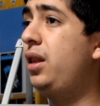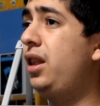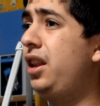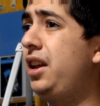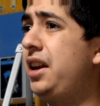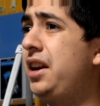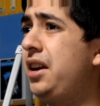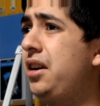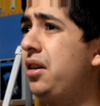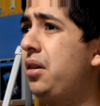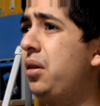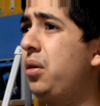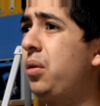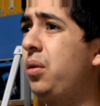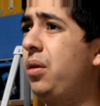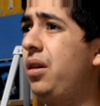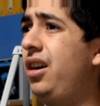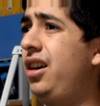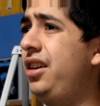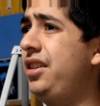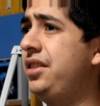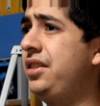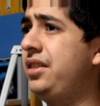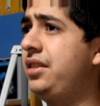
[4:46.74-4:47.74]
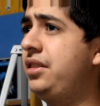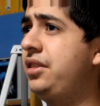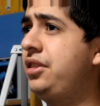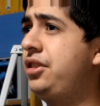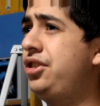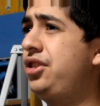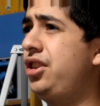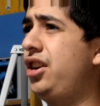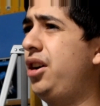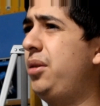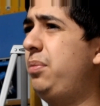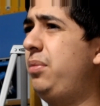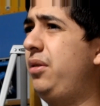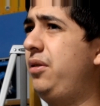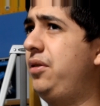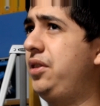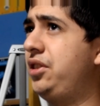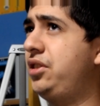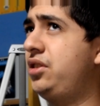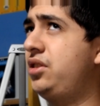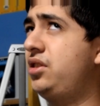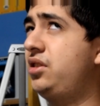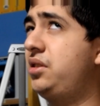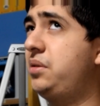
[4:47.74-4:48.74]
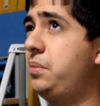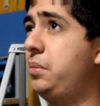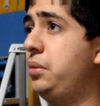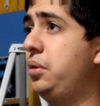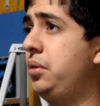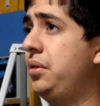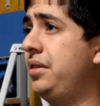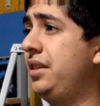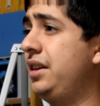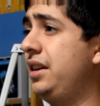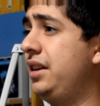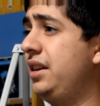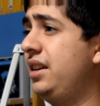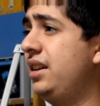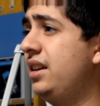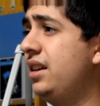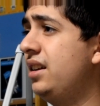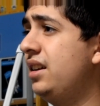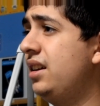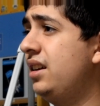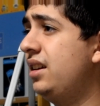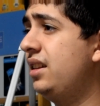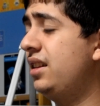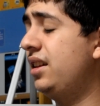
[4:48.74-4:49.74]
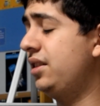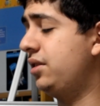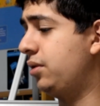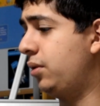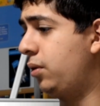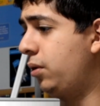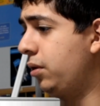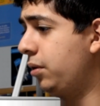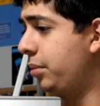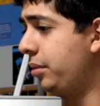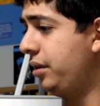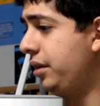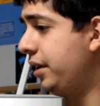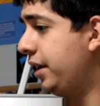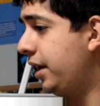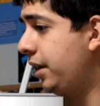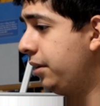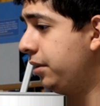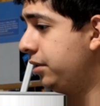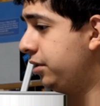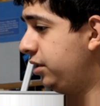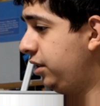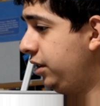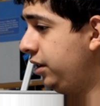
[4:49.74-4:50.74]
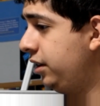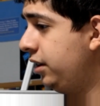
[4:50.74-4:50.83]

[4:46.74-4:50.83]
Play-Doh on top of a smoothie. That's a horrible analogy.